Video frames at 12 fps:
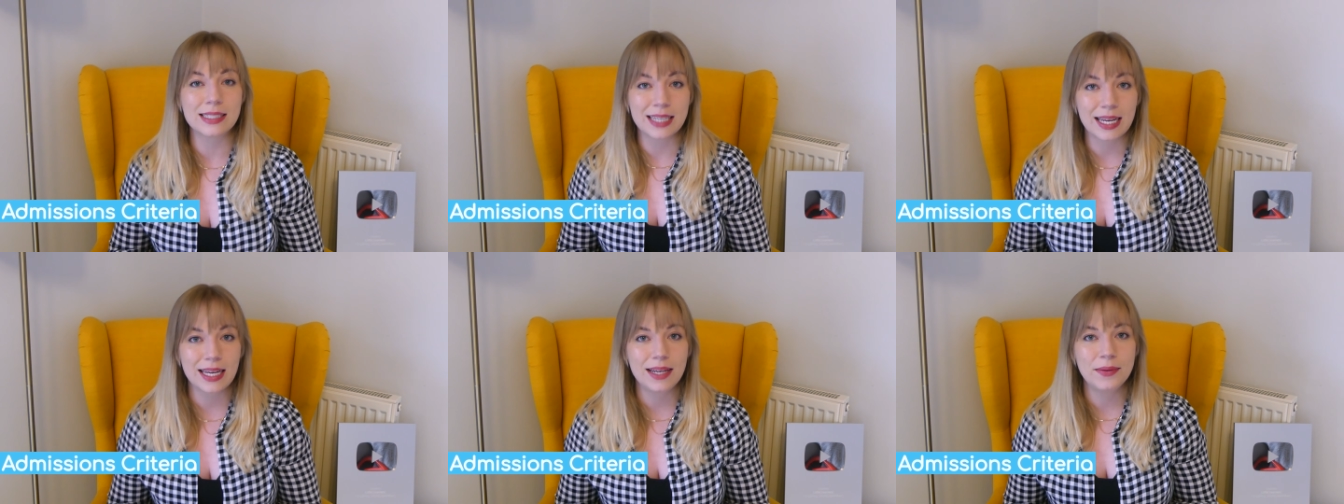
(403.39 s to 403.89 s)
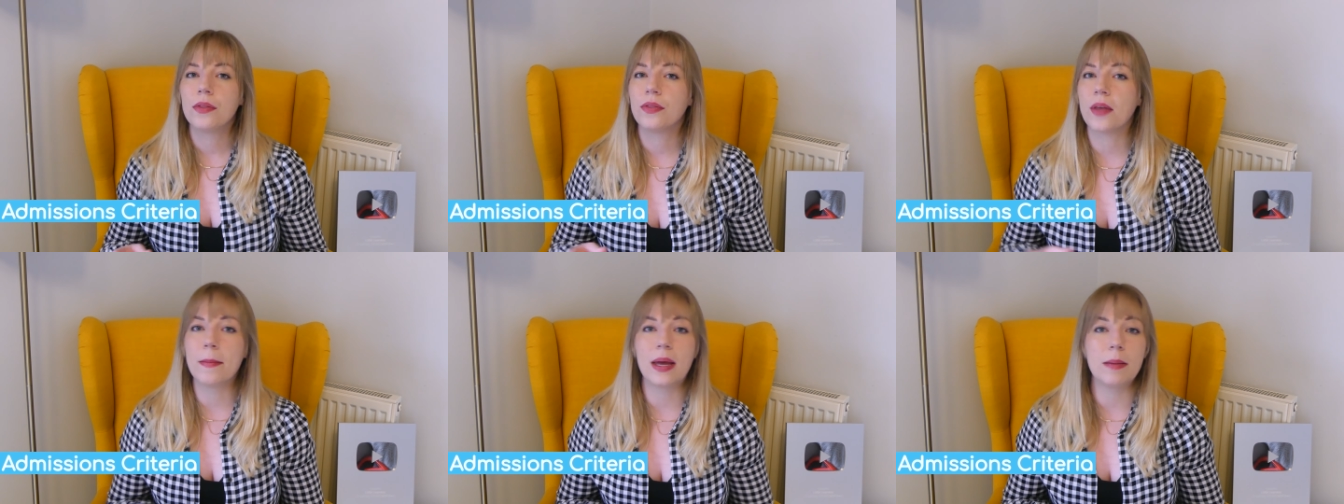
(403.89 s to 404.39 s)

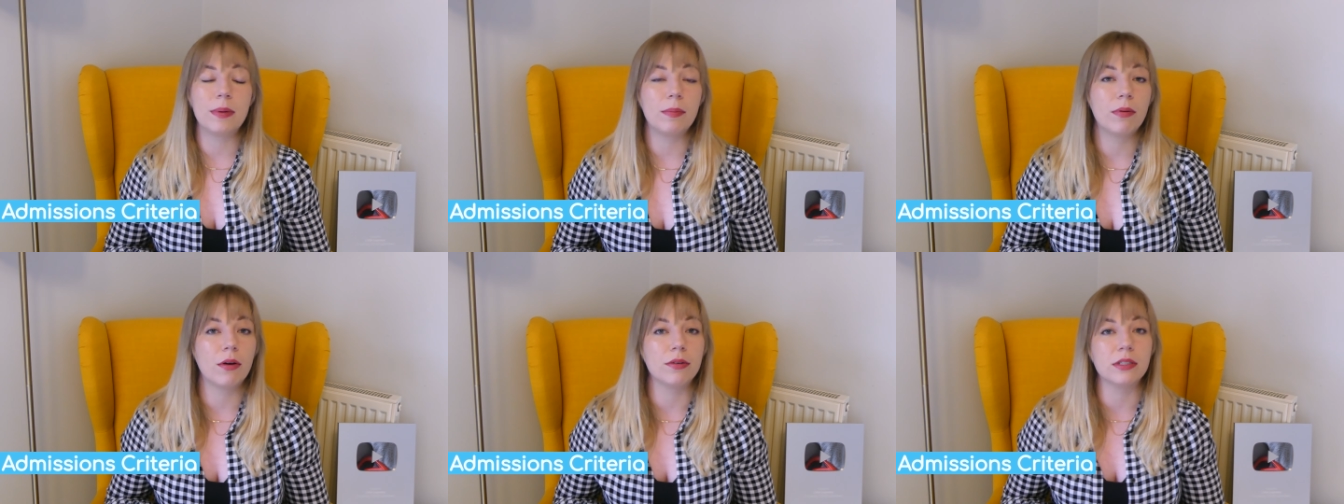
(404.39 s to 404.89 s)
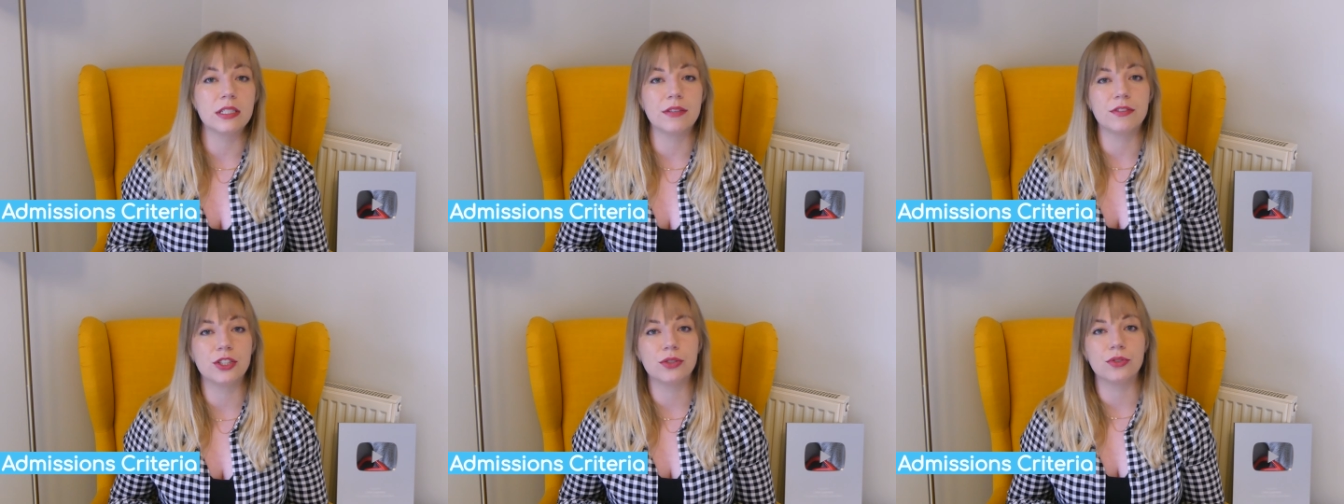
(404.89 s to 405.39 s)
There may be priority
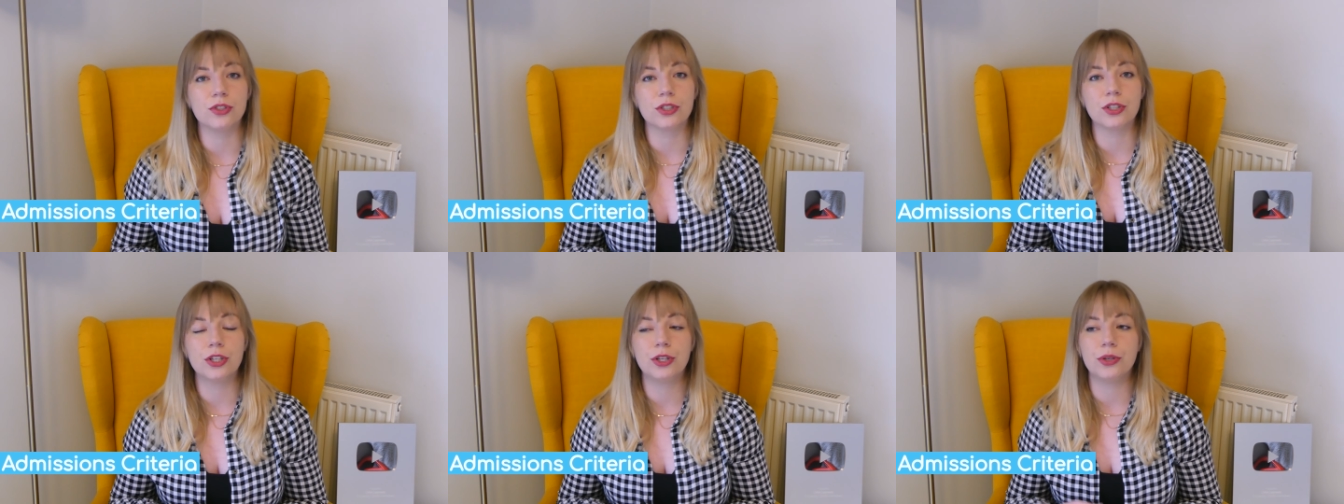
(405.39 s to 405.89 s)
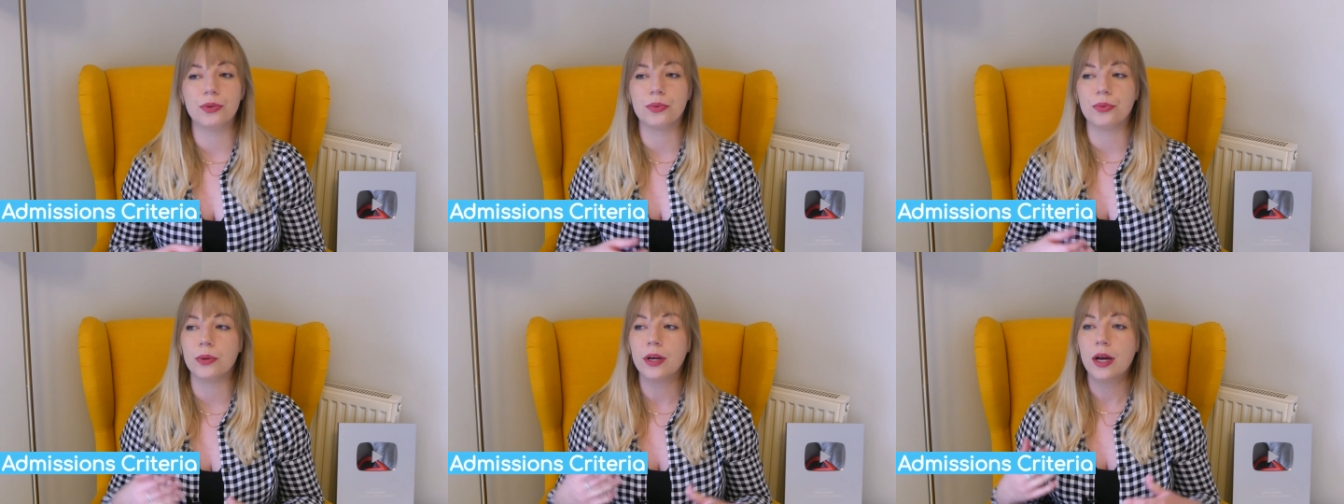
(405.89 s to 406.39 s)
for children
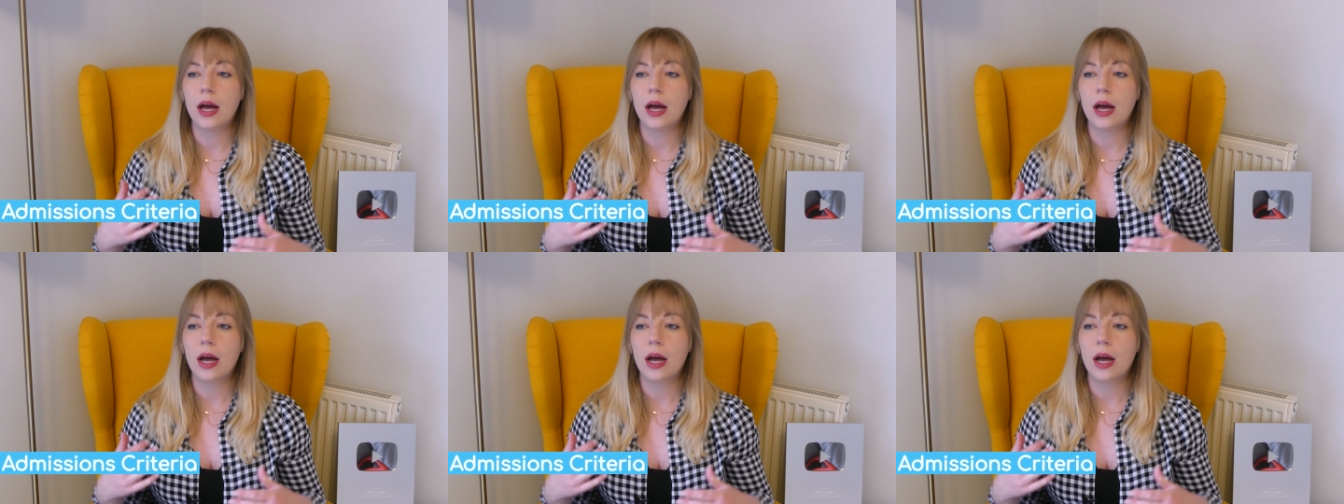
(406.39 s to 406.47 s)
who